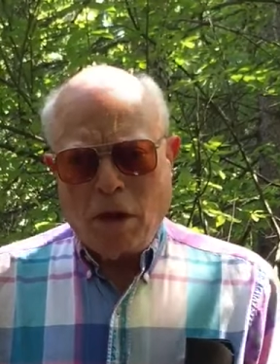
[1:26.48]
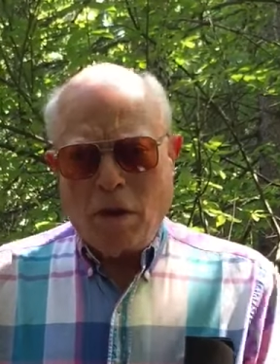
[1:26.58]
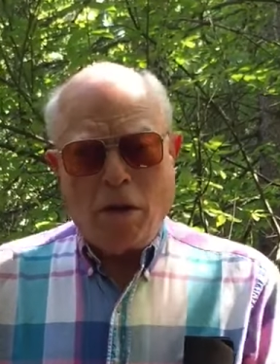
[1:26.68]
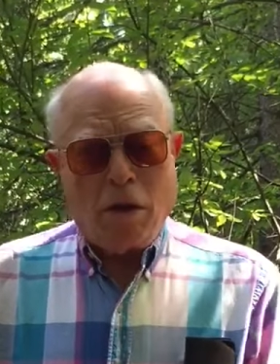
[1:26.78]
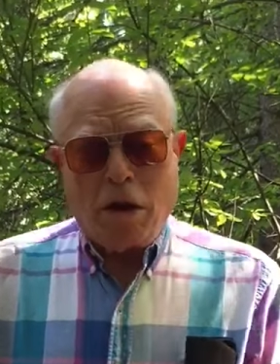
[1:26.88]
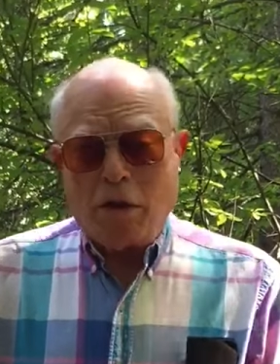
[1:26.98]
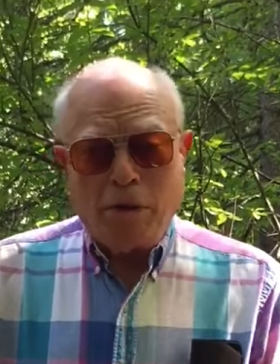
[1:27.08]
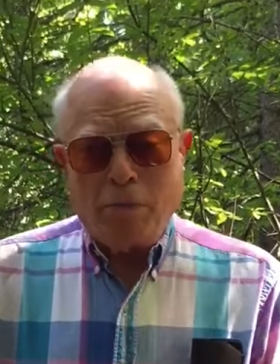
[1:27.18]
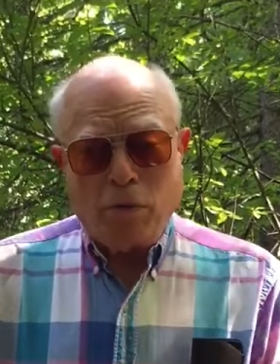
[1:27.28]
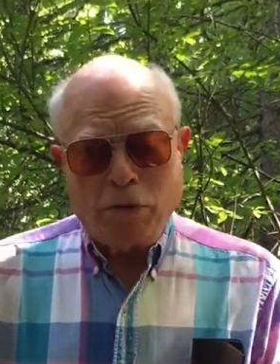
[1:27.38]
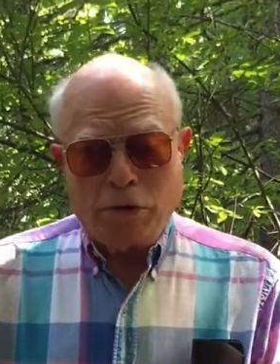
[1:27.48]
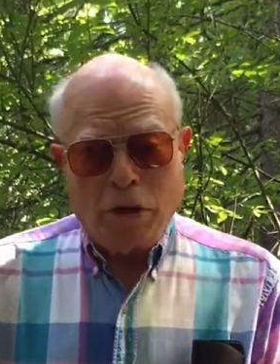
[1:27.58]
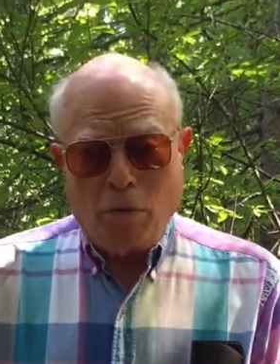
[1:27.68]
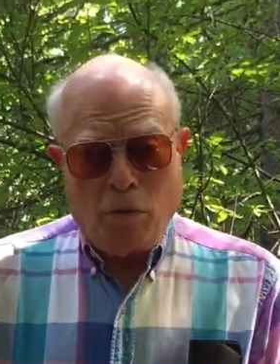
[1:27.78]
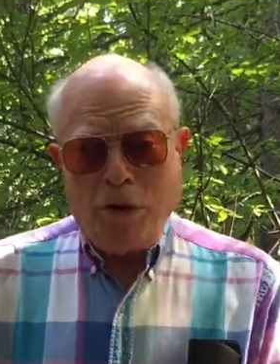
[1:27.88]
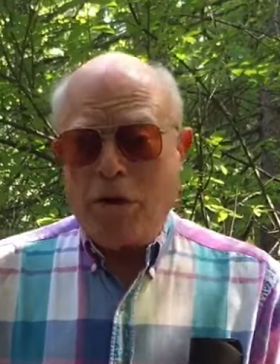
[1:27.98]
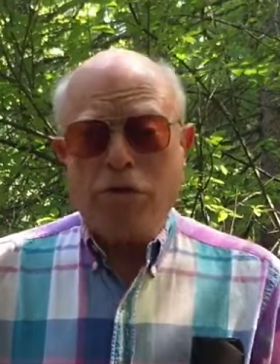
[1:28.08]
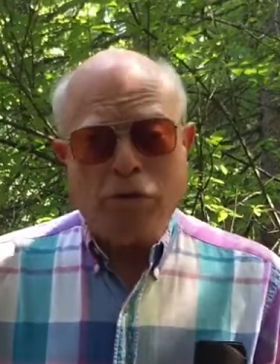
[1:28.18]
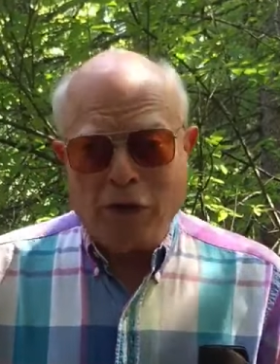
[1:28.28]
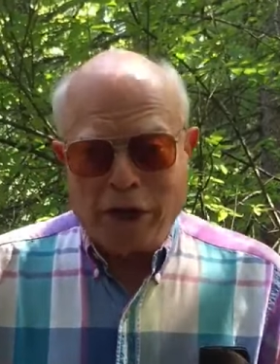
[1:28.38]
Now, a lot of people will say, well, we
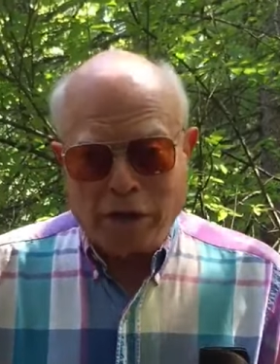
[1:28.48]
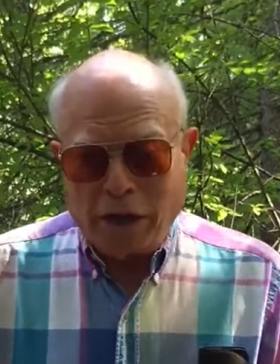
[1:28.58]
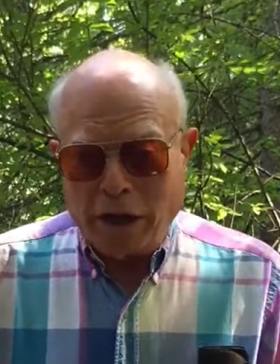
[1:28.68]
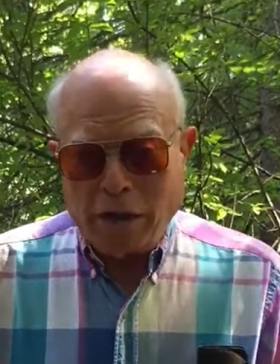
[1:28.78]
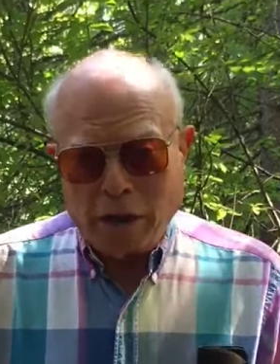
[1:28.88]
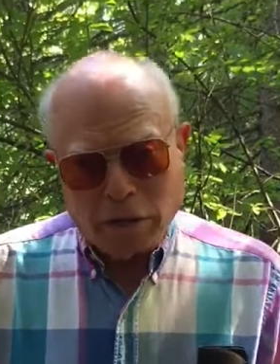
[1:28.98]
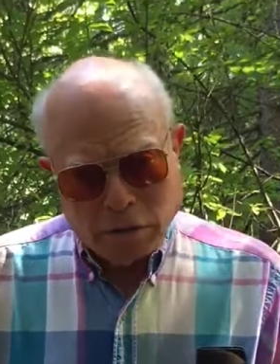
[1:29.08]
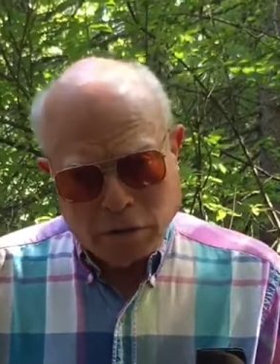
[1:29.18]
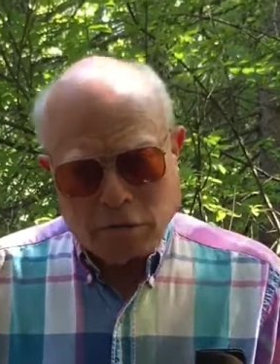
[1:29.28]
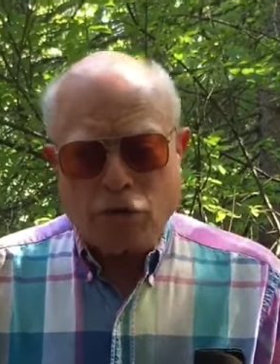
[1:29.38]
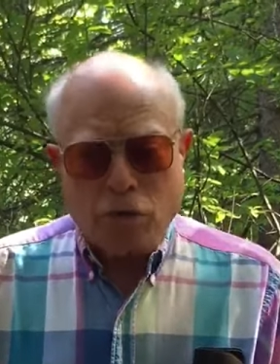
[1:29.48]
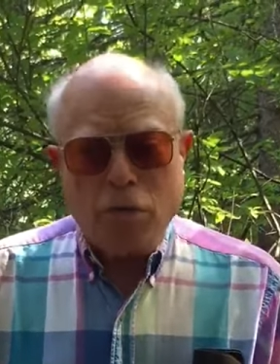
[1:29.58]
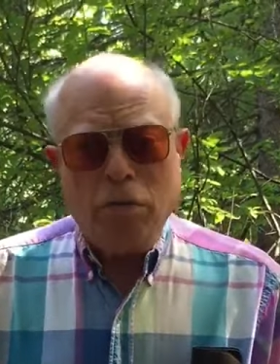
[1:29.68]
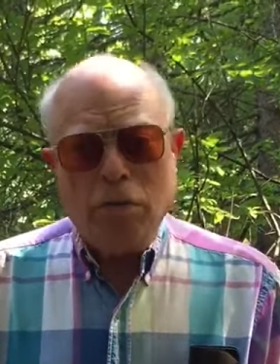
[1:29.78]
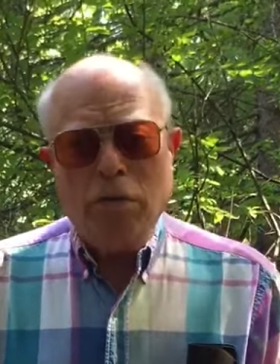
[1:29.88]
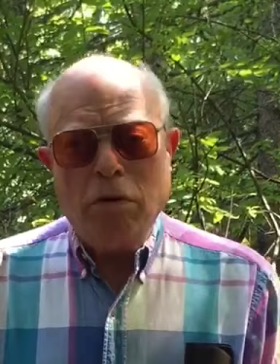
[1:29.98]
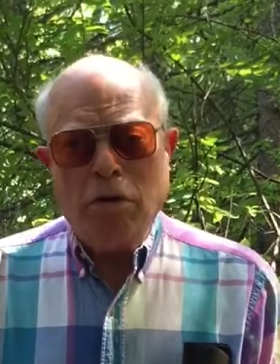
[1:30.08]
don't do that today. That's true.